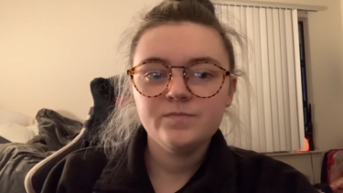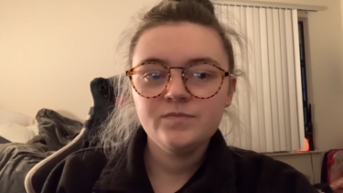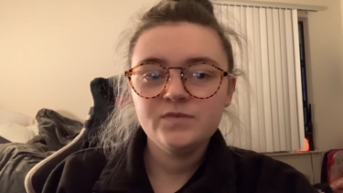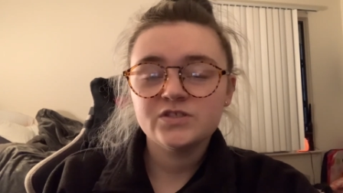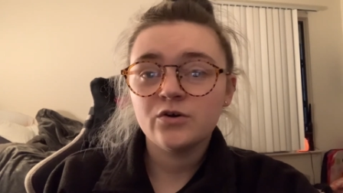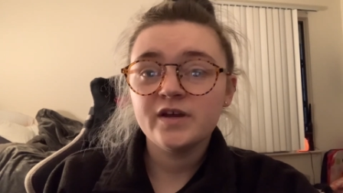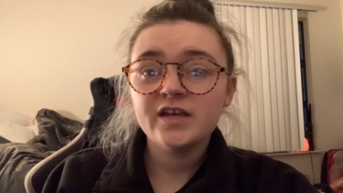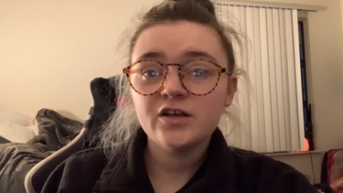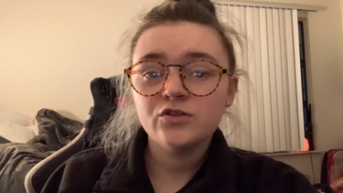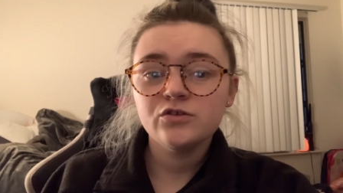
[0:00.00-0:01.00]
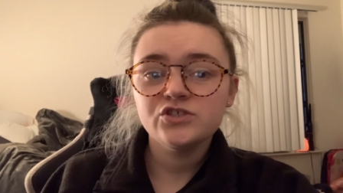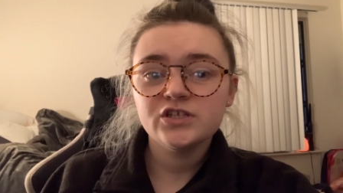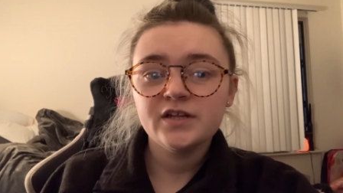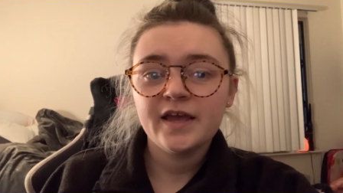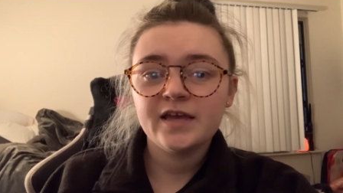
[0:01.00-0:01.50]
So in
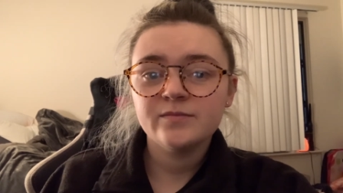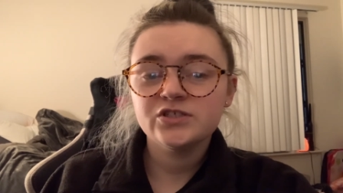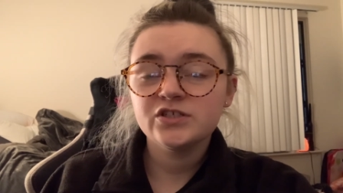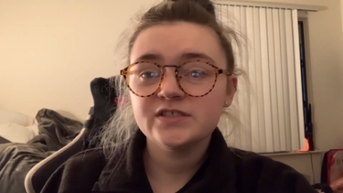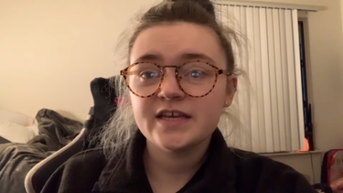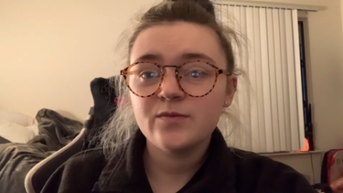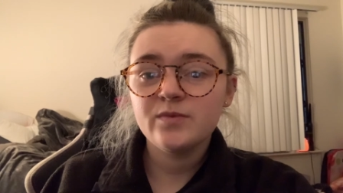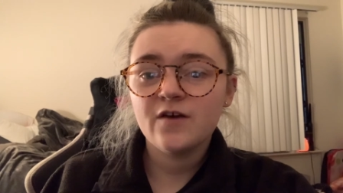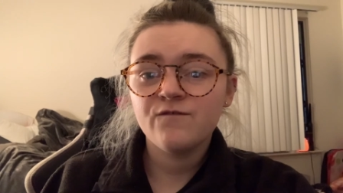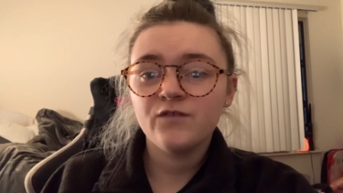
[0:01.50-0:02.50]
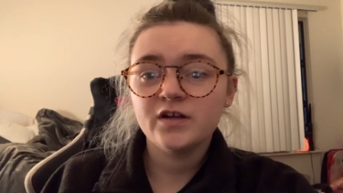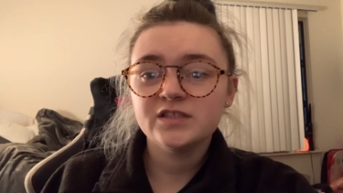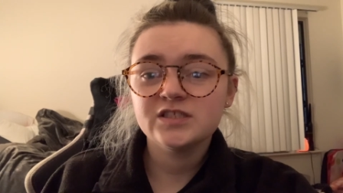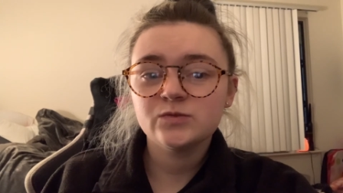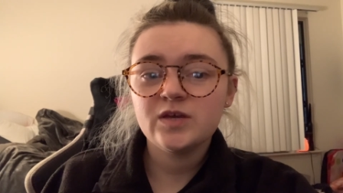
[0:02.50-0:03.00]
conclusion, hamsters, they can be a fun,
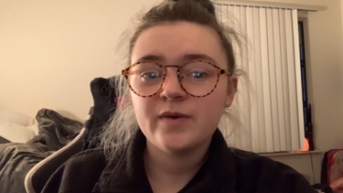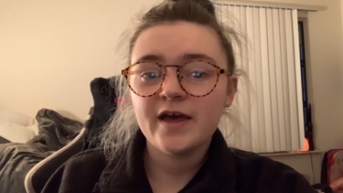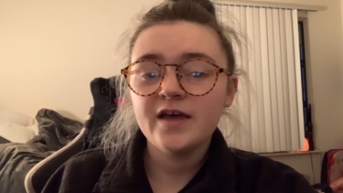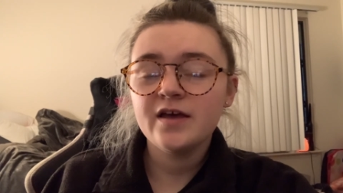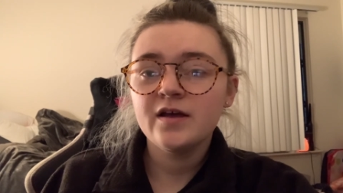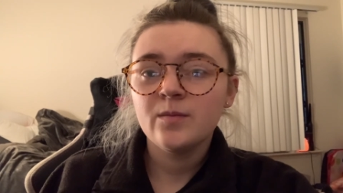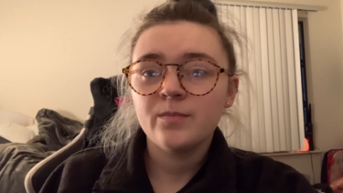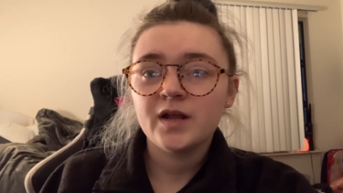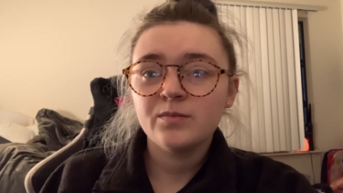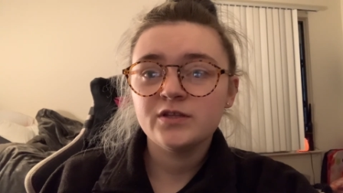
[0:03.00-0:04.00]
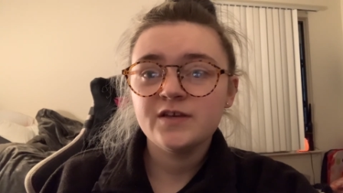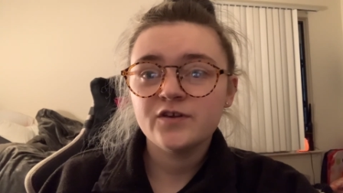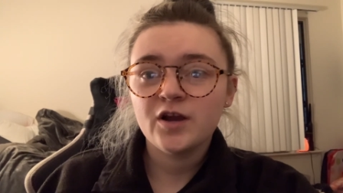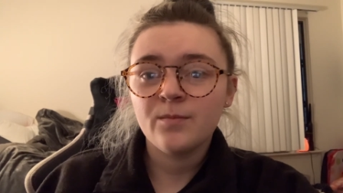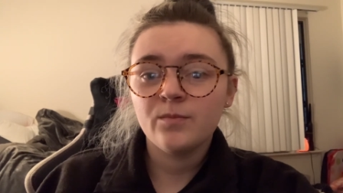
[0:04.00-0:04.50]
sweet pet, but I believe
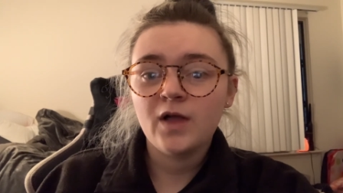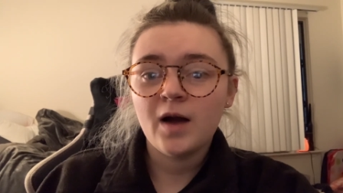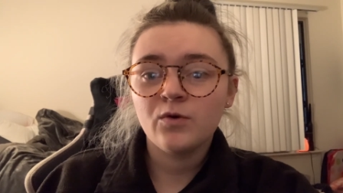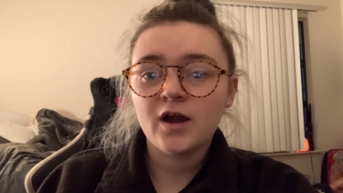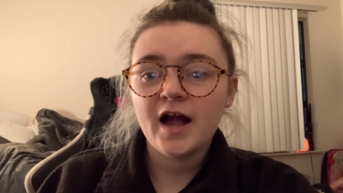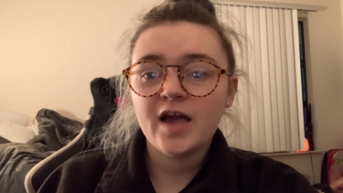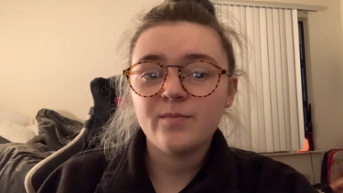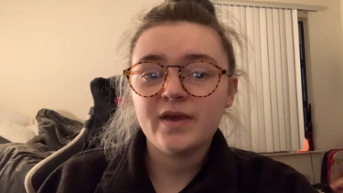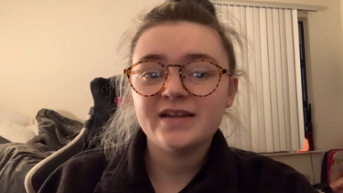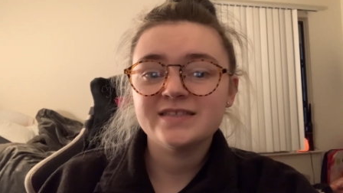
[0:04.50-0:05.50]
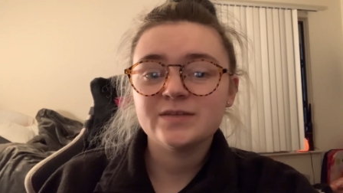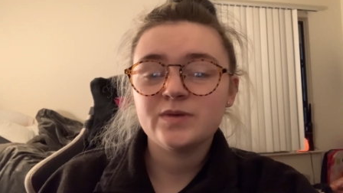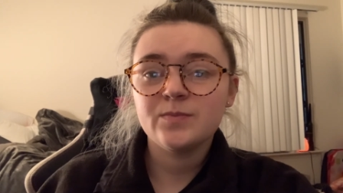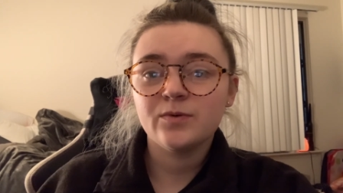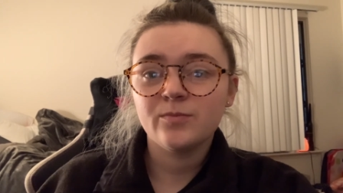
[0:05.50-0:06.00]
they're a lot more high maintenance than
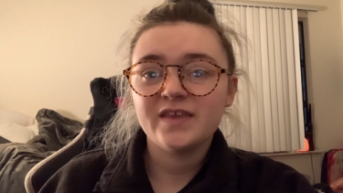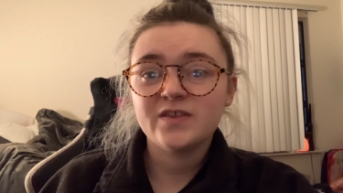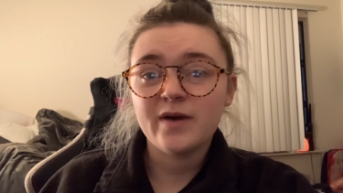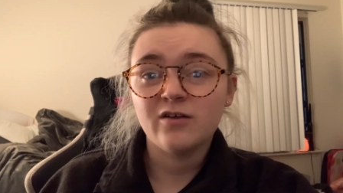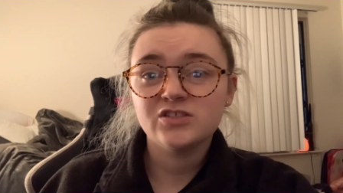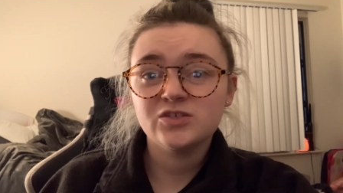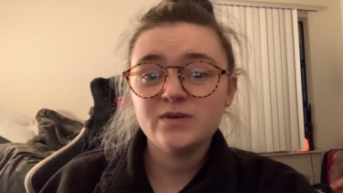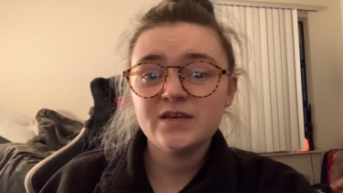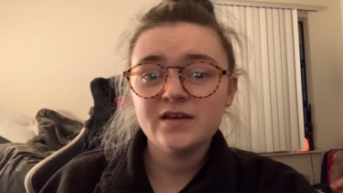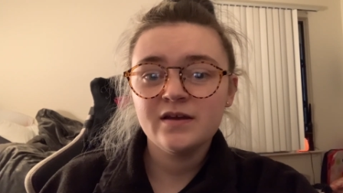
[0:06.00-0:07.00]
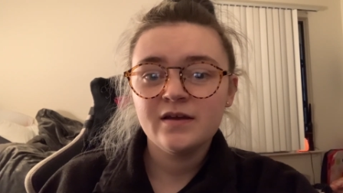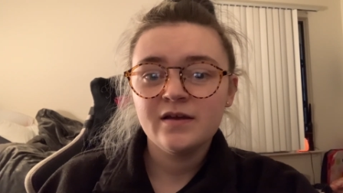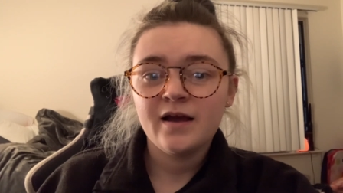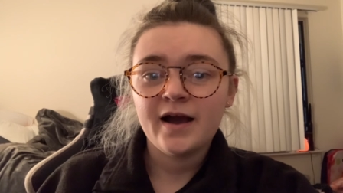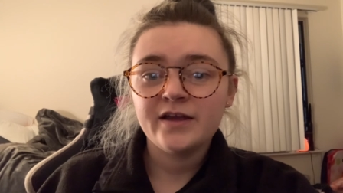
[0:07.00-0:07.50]
people make them out to be.
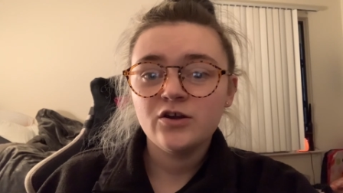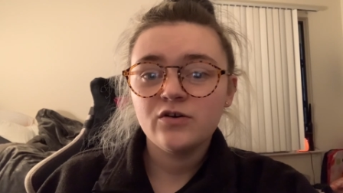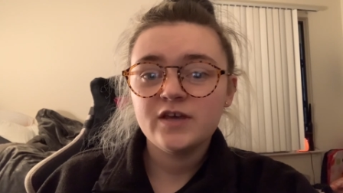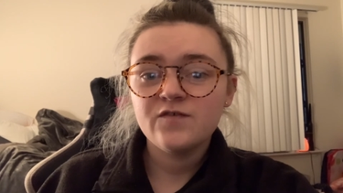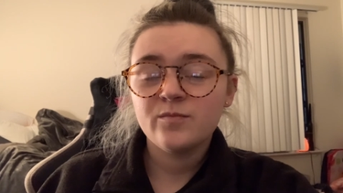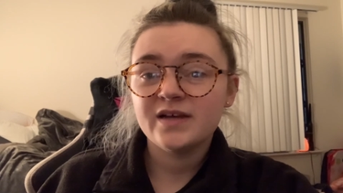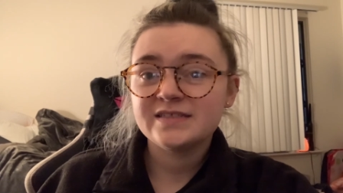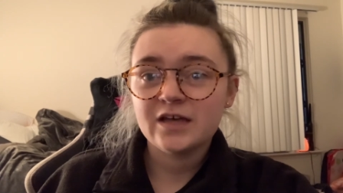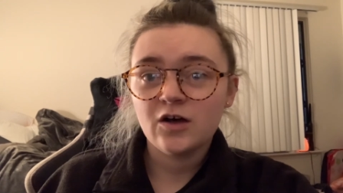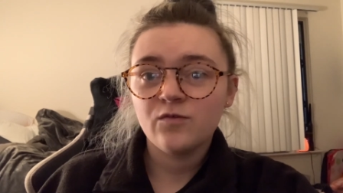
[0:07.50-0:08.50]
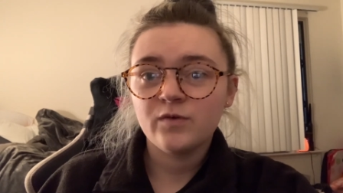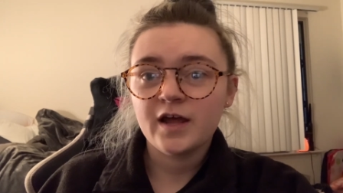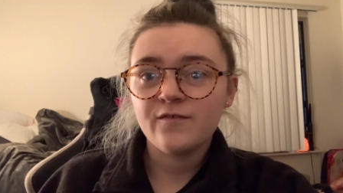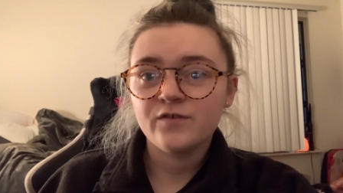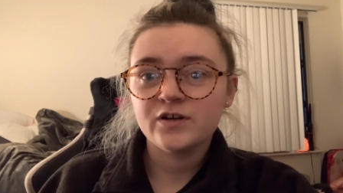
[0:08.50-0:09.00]
I know even myself, when
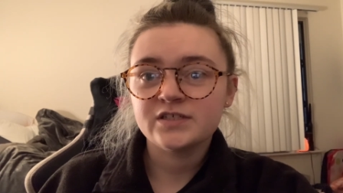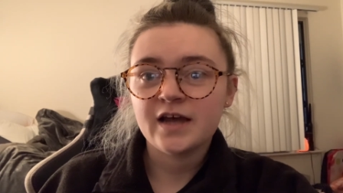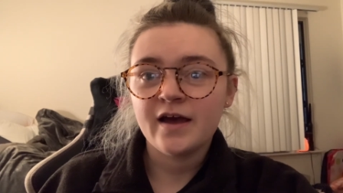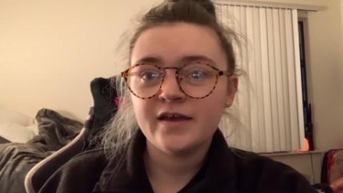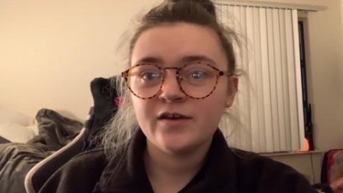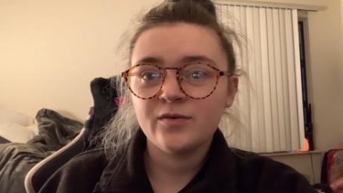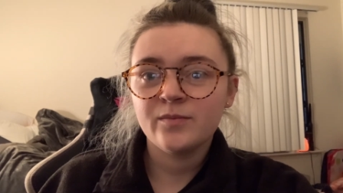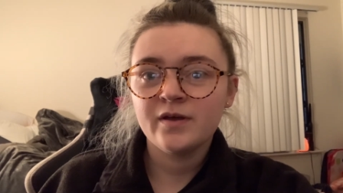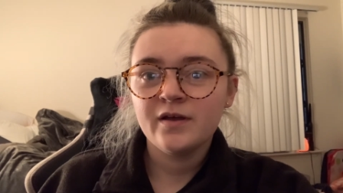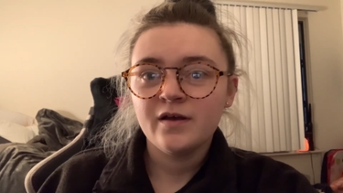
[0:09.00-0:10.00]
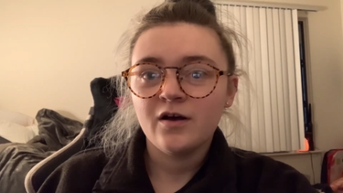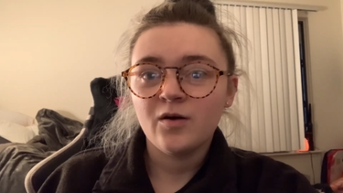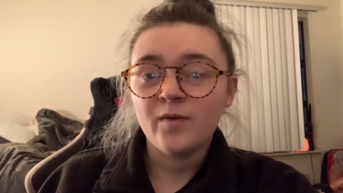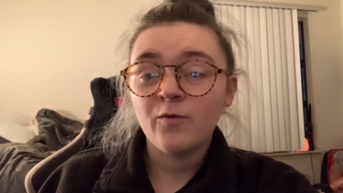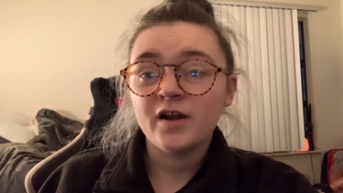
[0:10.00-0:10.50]
I first got him,
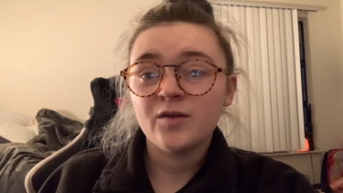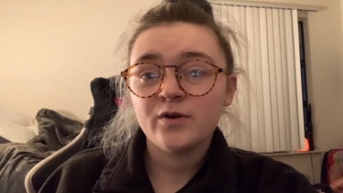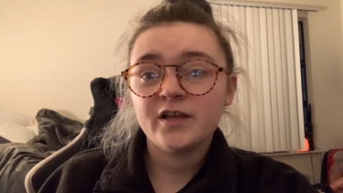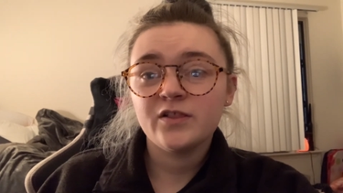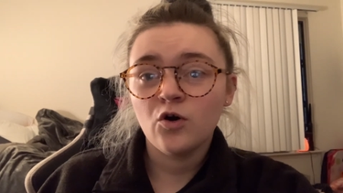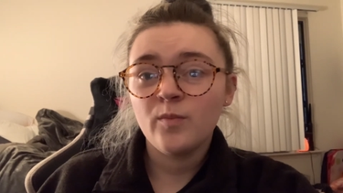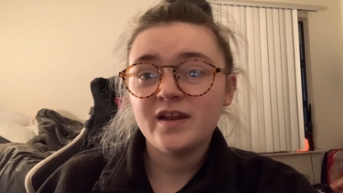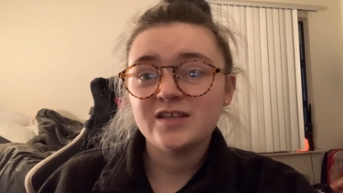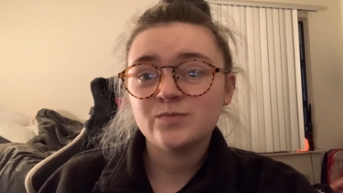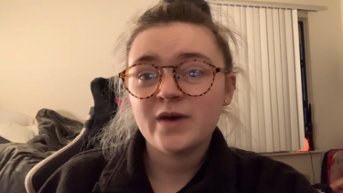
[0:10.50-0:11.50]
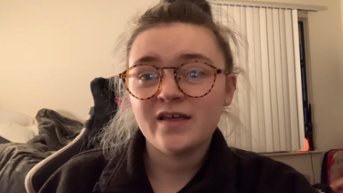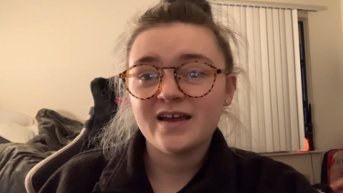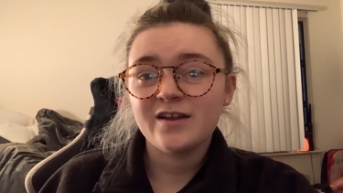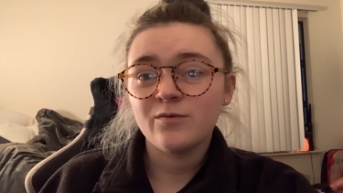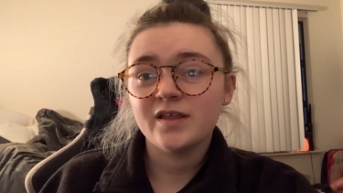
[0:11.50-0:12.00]
I wanted a pretty low maintenance pet. Like
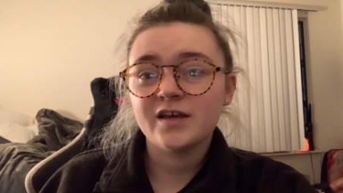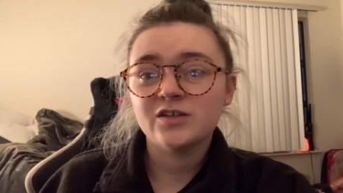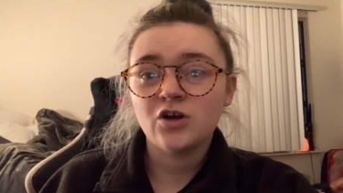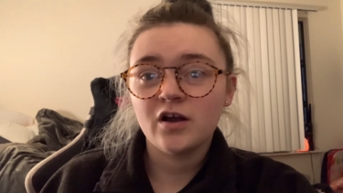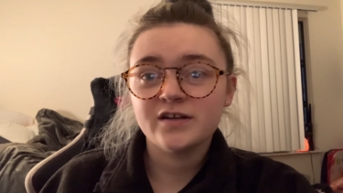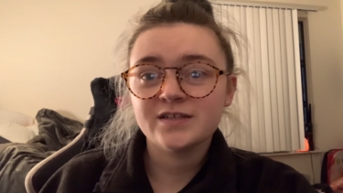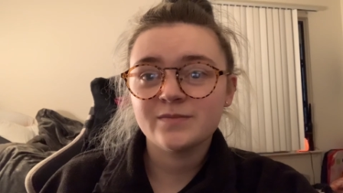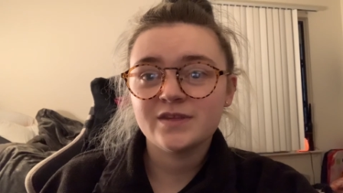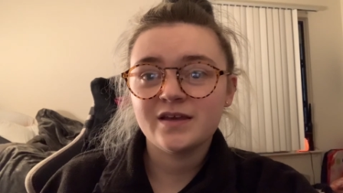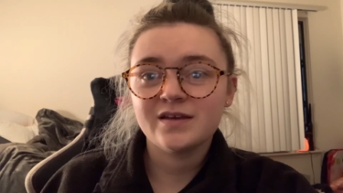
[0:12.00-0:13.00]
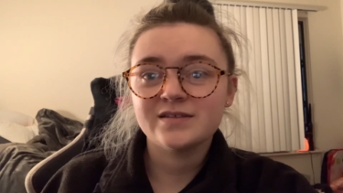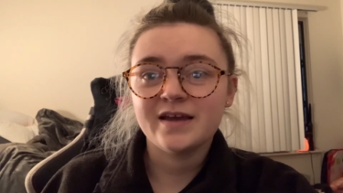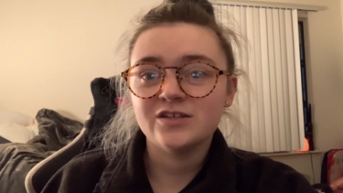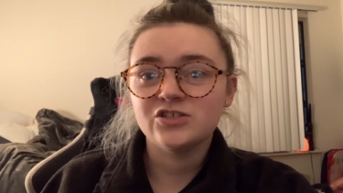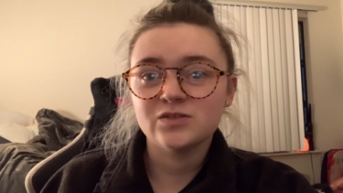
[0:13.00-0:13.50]
I didn't want like a dog or something because I
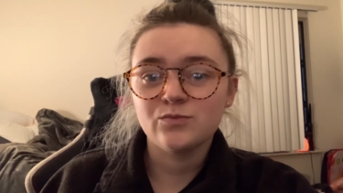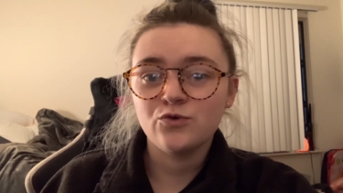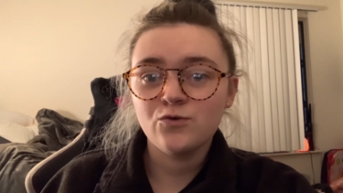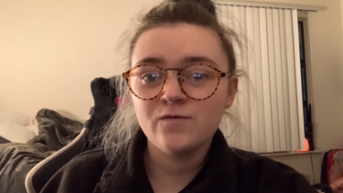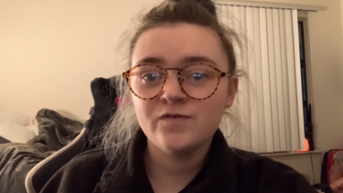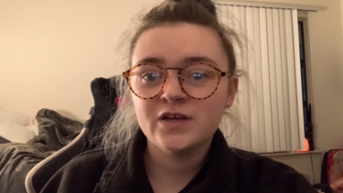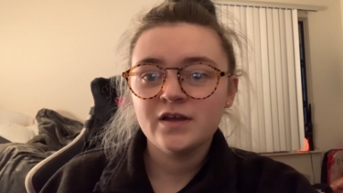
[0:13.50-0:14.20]
had just moved.